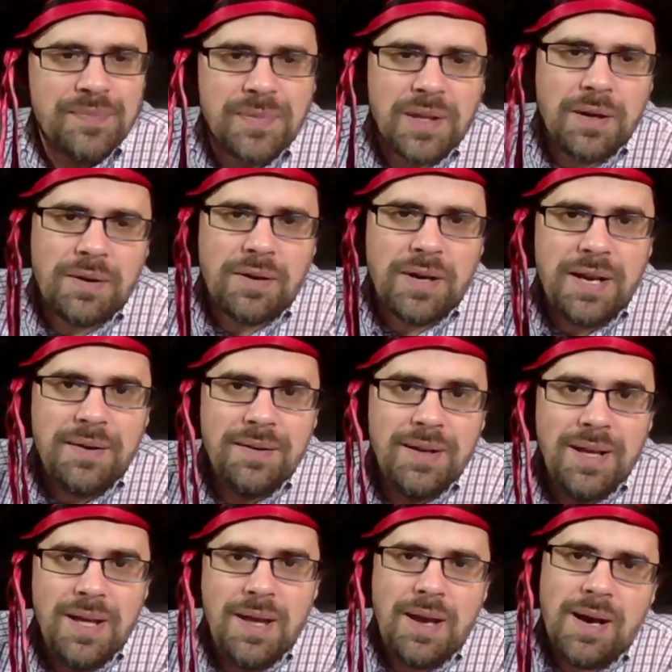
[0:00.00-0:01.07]
All right.
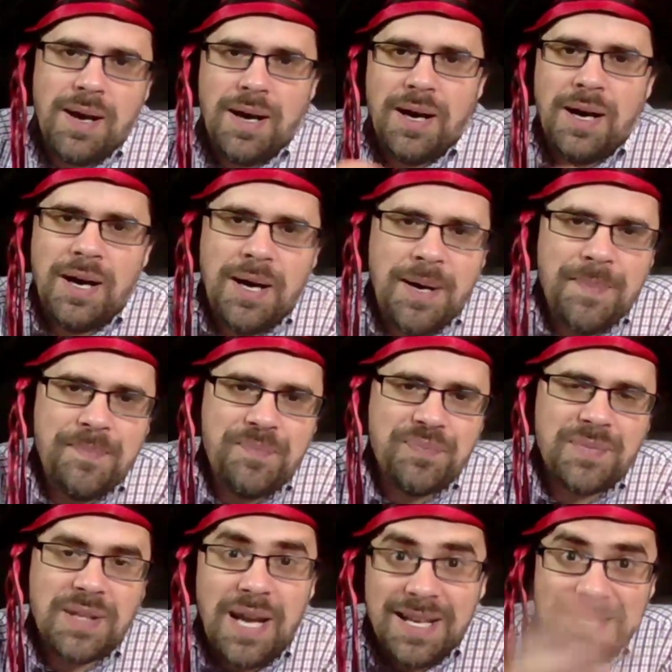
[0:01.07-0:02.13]

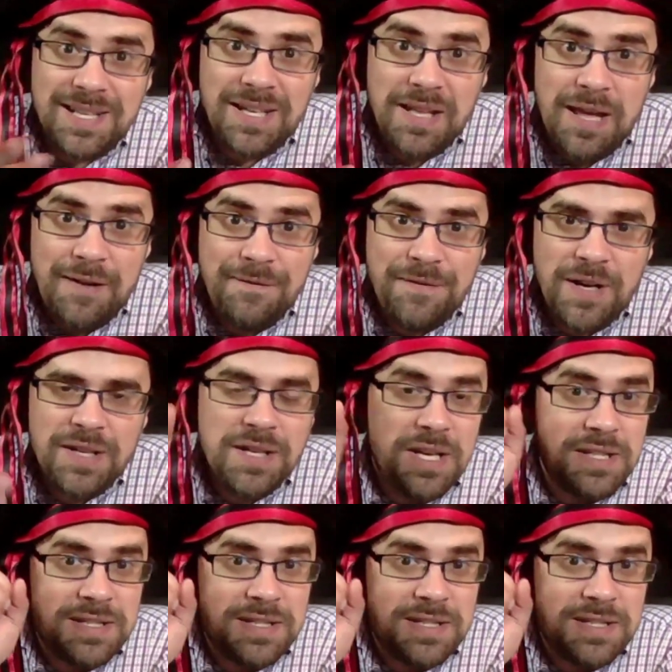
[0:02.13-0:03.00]
Guys, had a lot of fun.